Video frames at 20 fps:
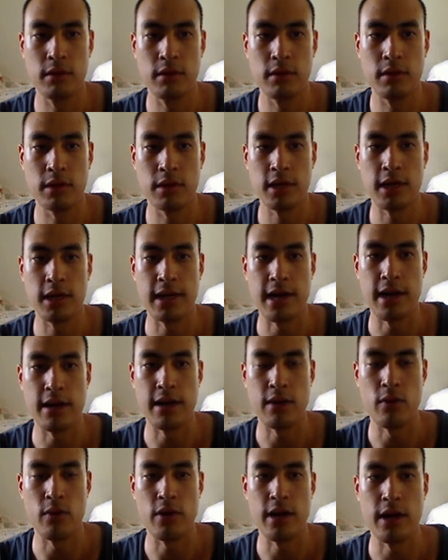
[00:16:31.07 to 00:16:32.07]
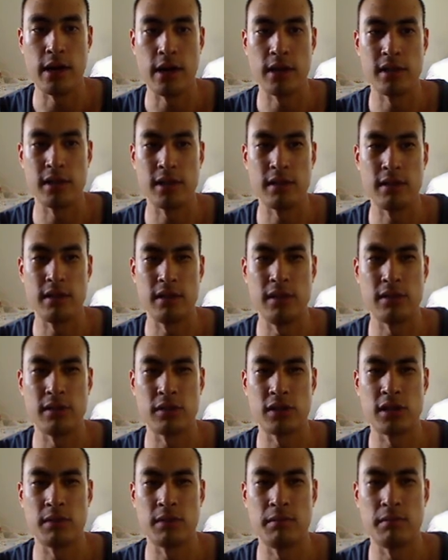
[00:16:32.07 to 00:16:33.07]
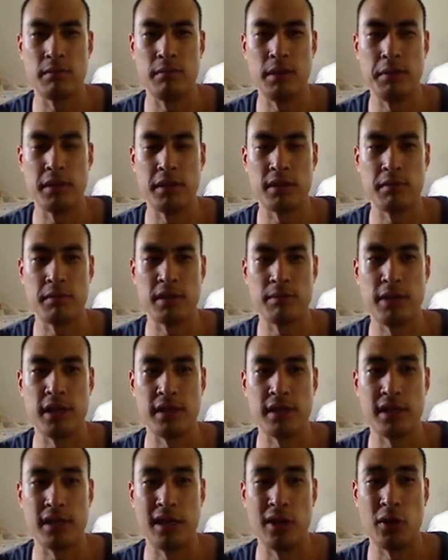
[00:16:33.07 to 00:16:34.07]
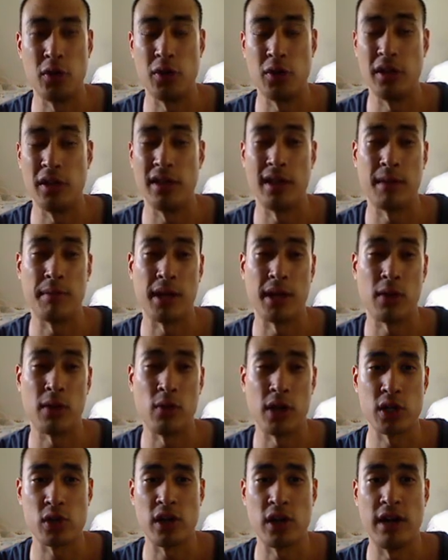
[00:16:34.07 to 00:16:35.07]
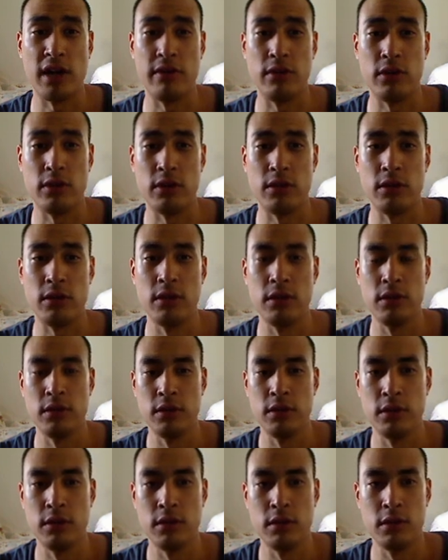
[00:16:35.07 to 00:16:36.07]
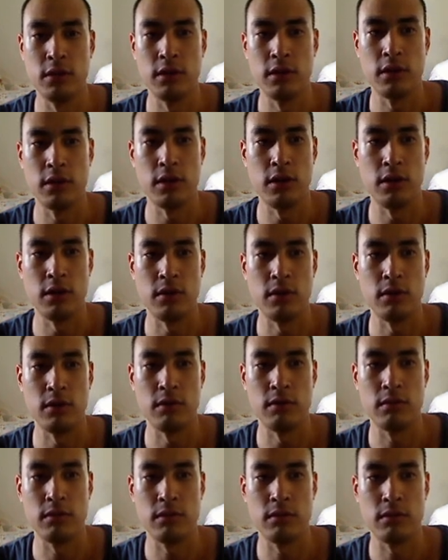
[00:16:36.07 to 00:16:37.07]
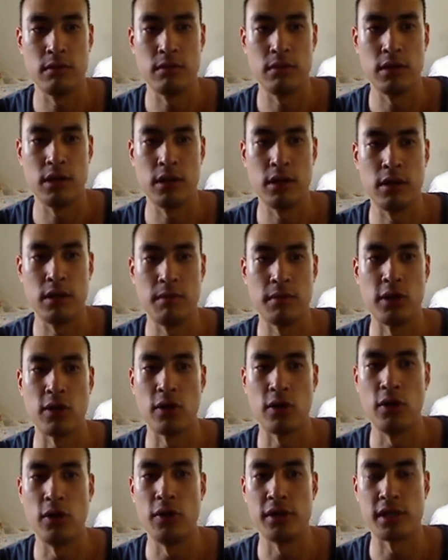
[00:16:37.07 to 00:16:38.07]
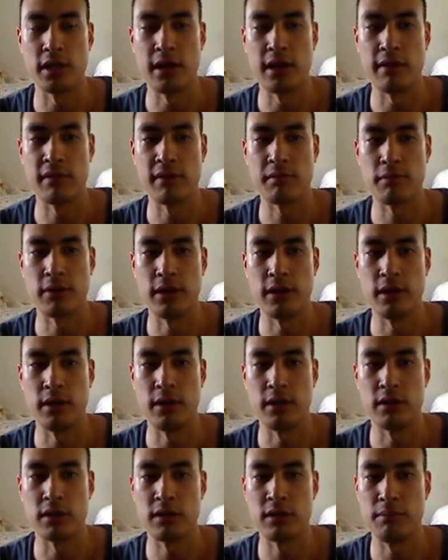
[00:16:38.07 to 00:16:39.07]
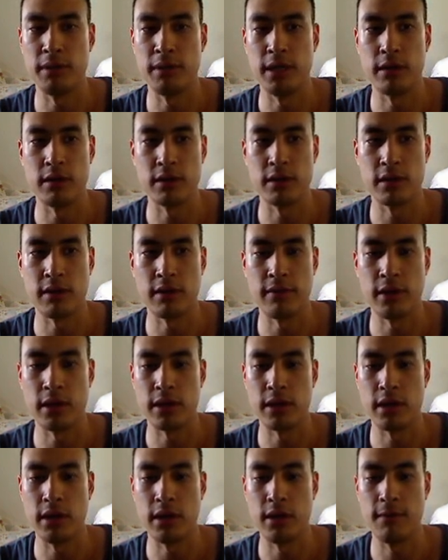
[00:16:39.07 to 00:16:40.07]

kind of out of the way, because these are maybe some spells that I don't need, like my quick travel, you know, you're always going to have sprint, your speeder, stuff like that.